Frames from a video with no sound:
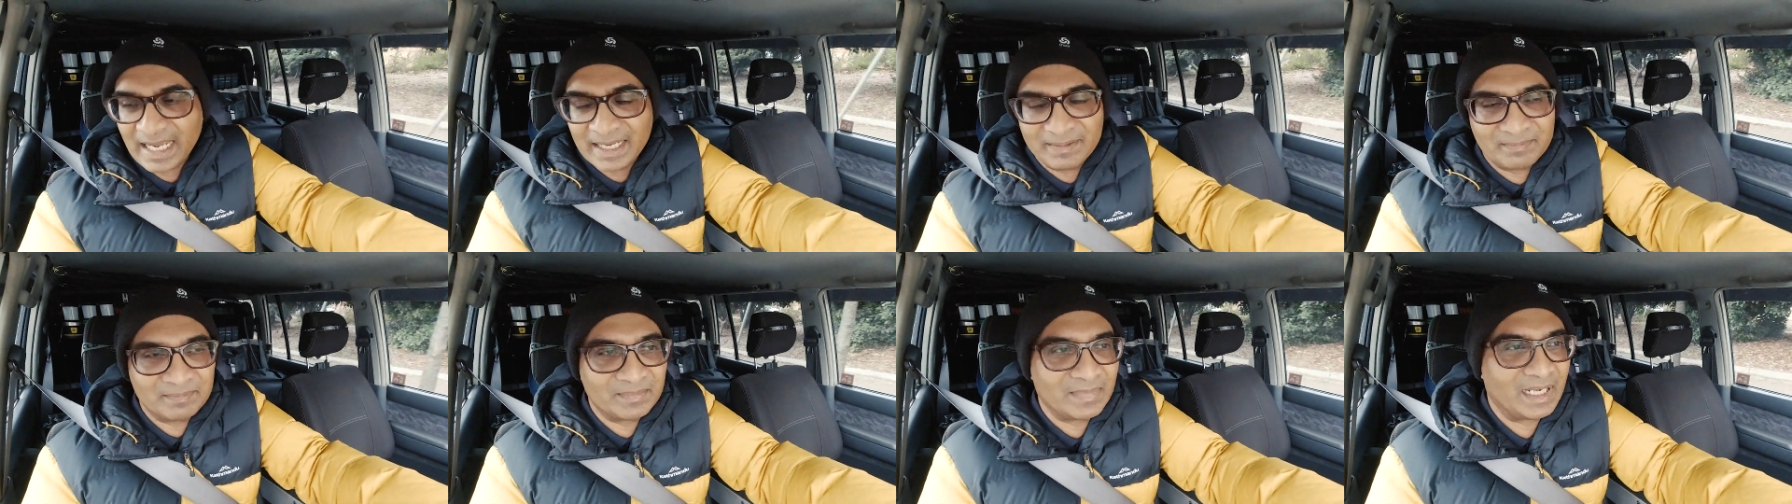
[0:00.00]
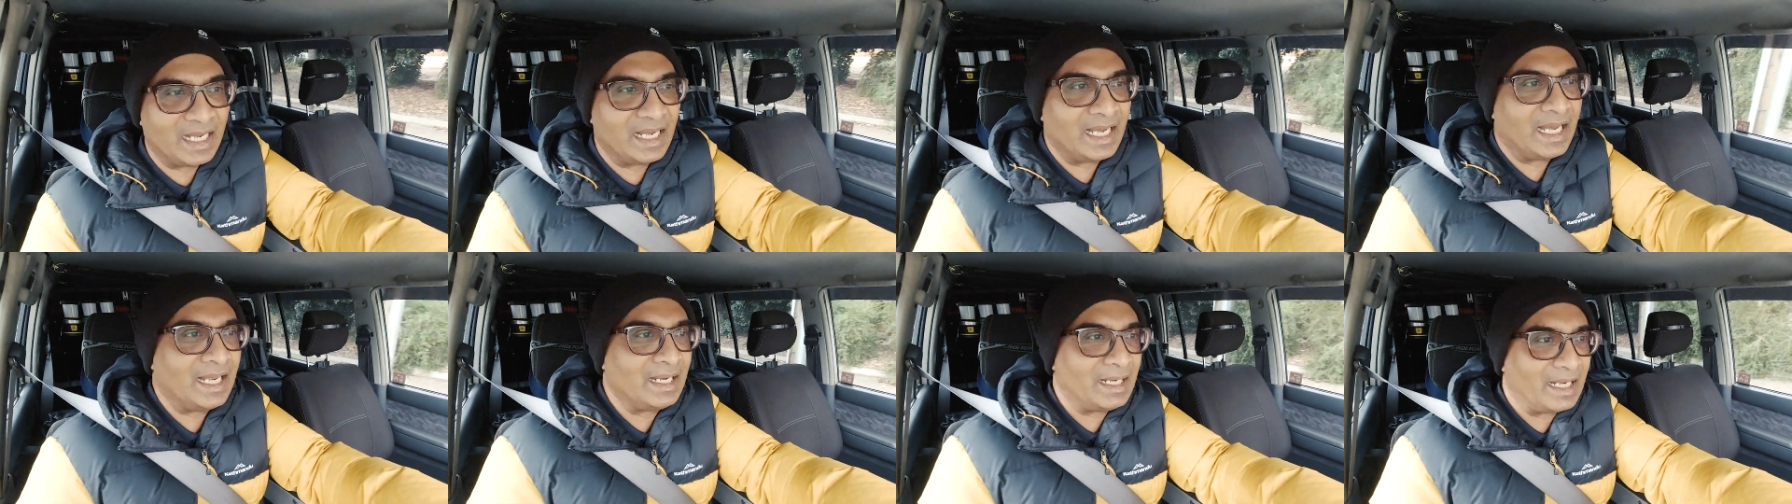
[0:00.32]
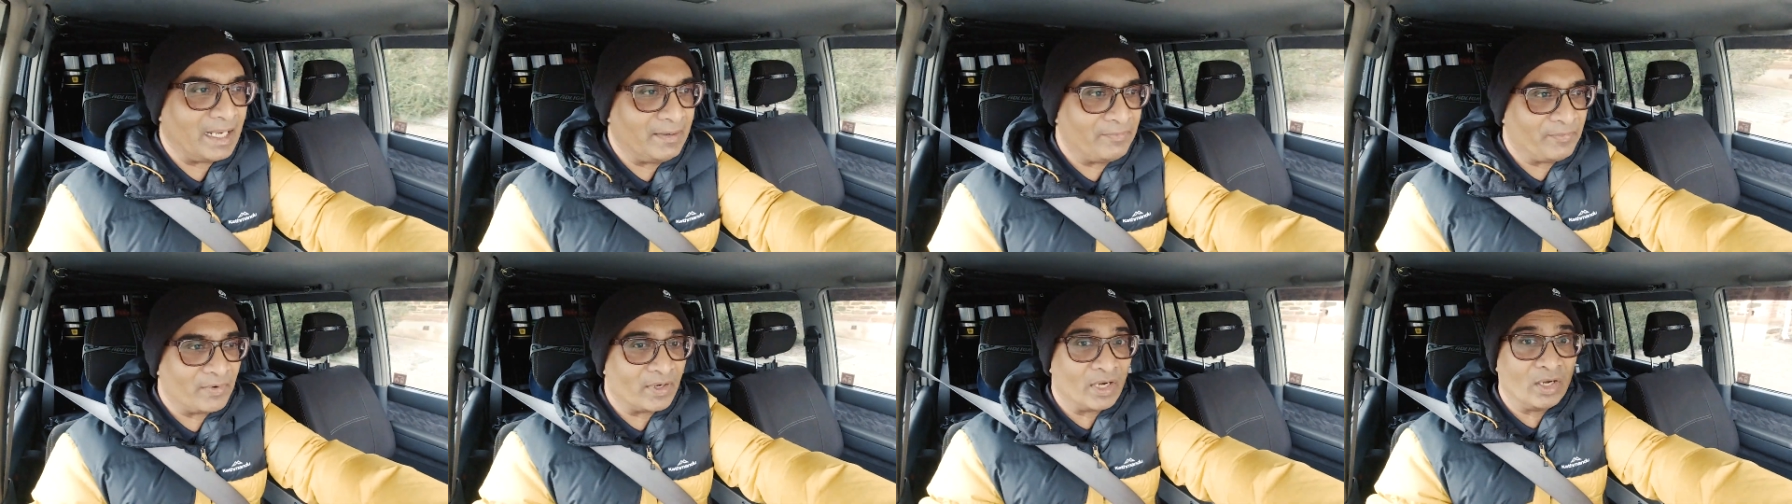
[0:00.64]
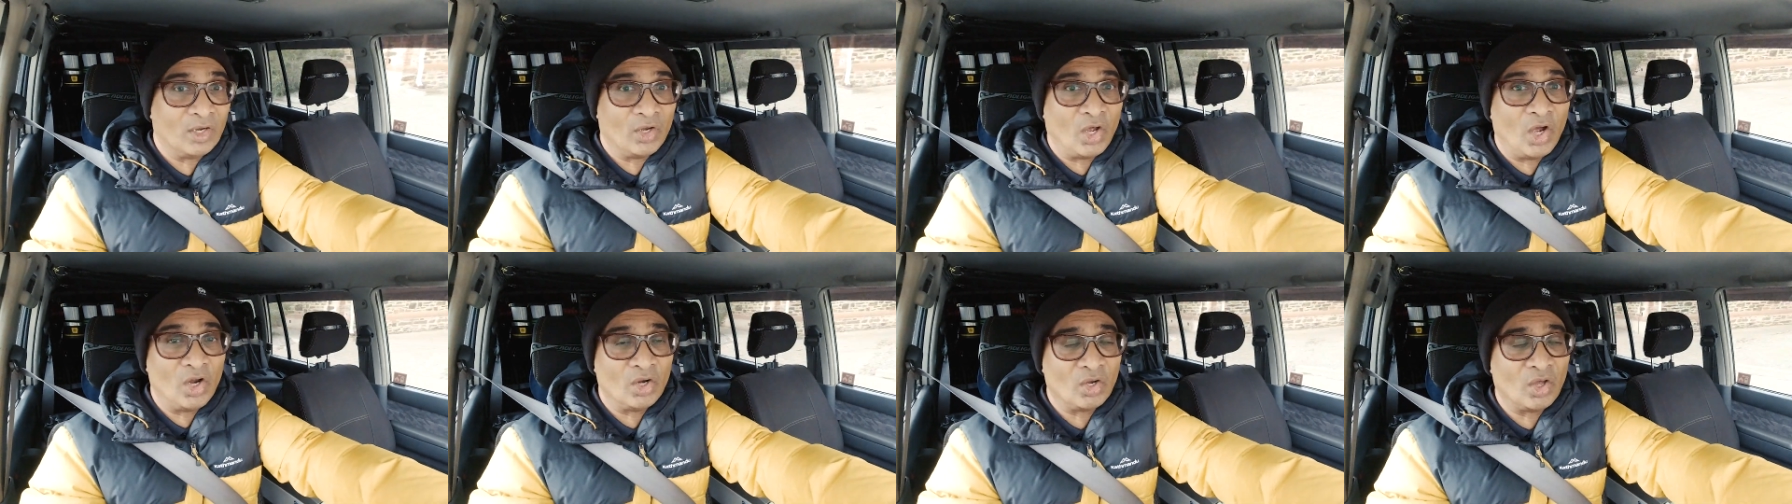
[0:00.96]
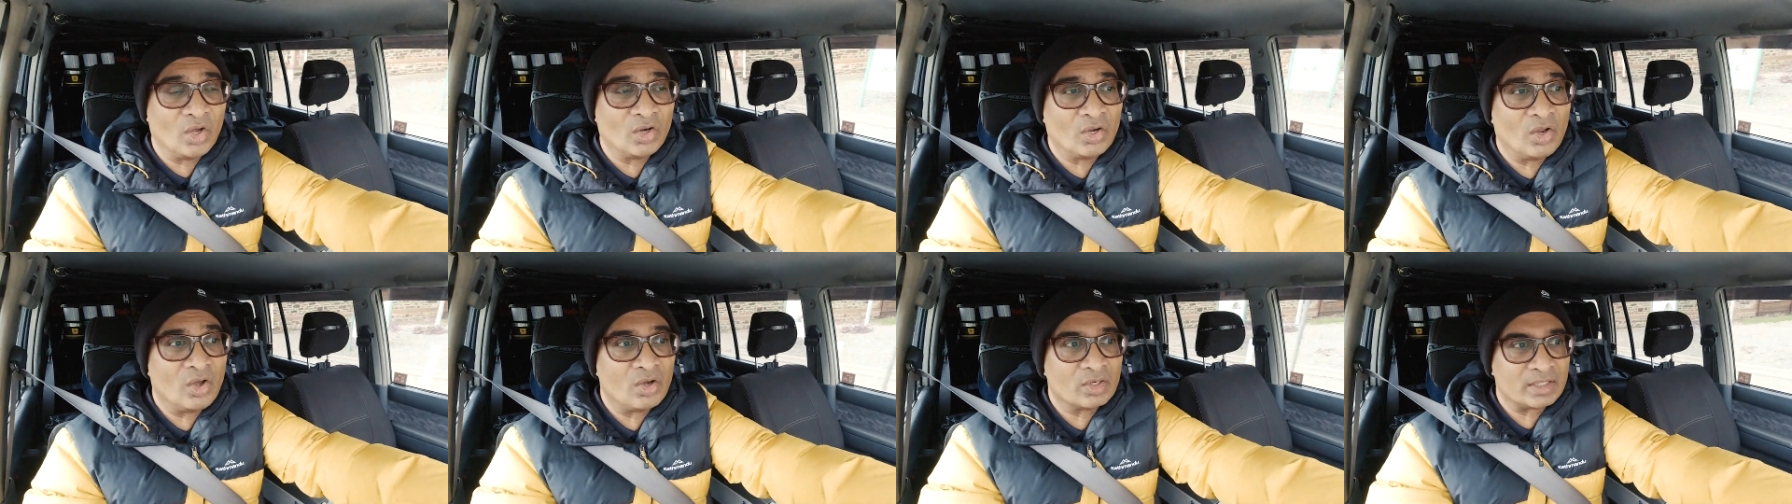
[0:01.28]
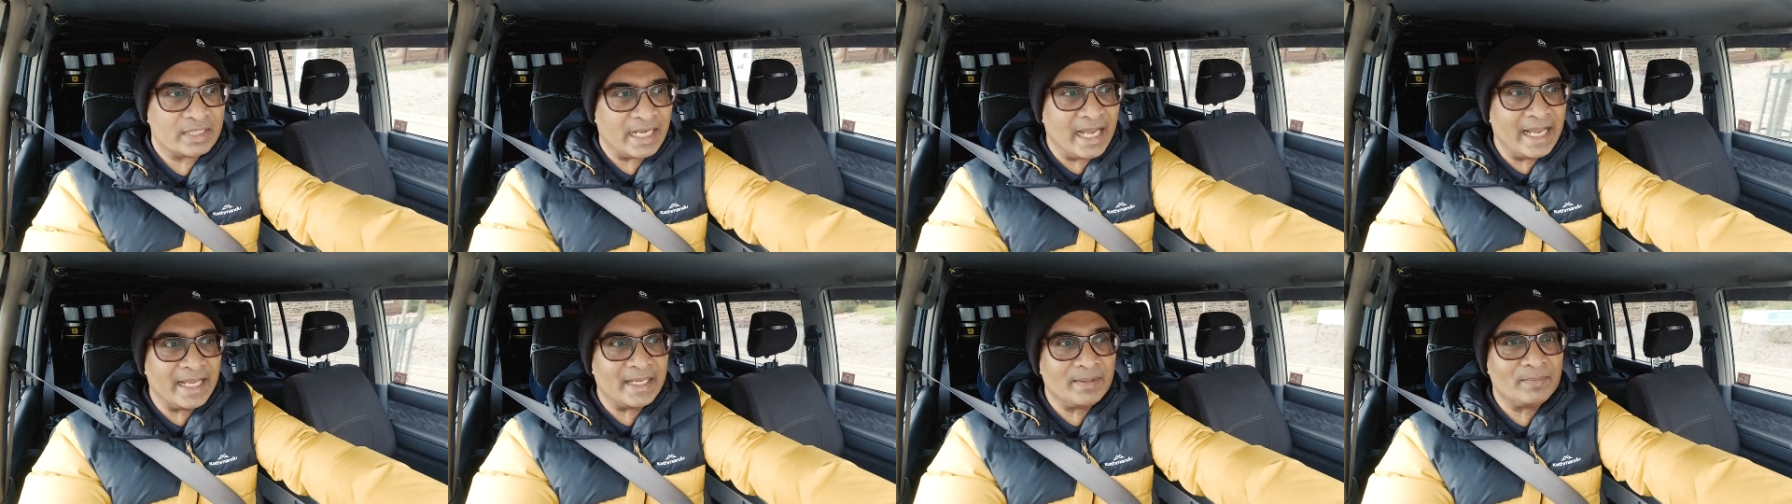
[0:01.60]
I for a long
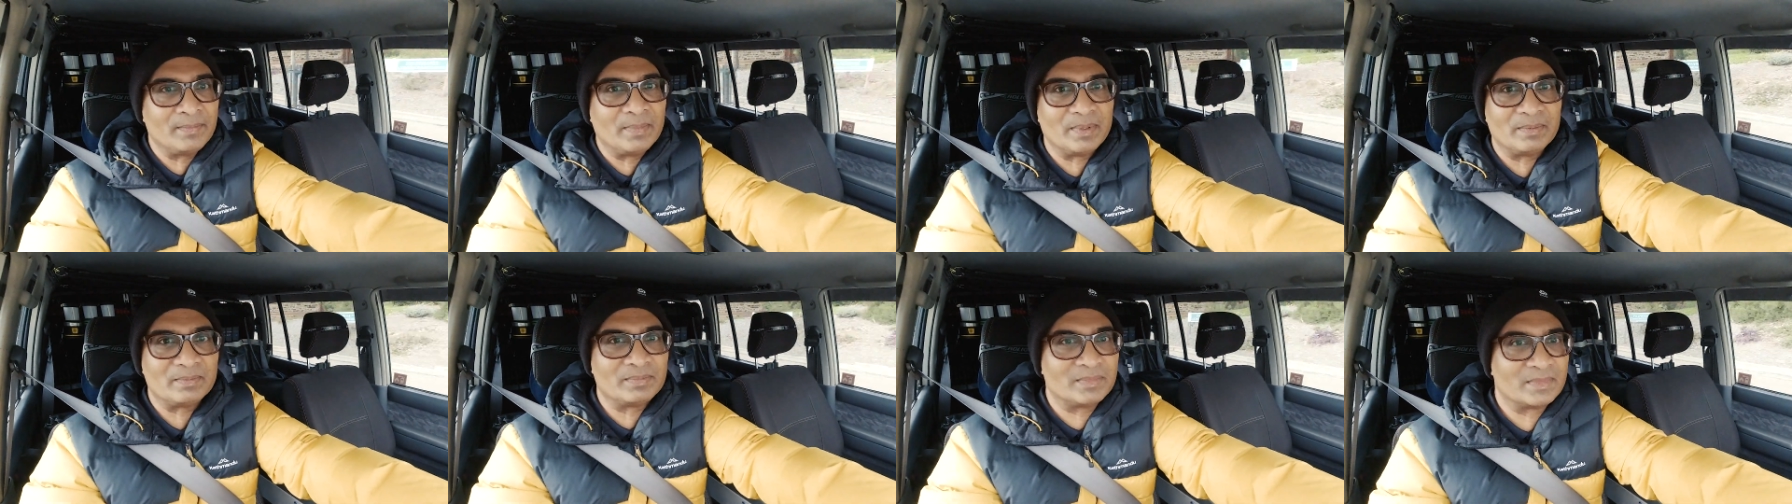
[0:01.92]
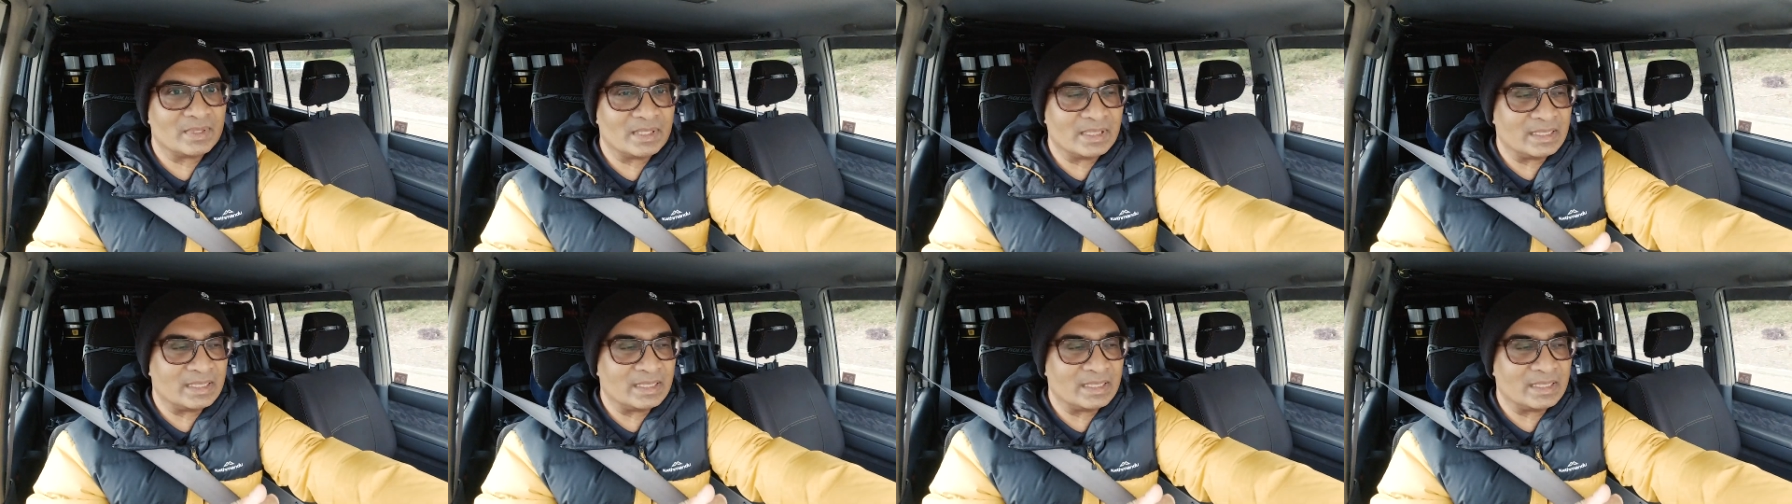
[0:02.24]
time,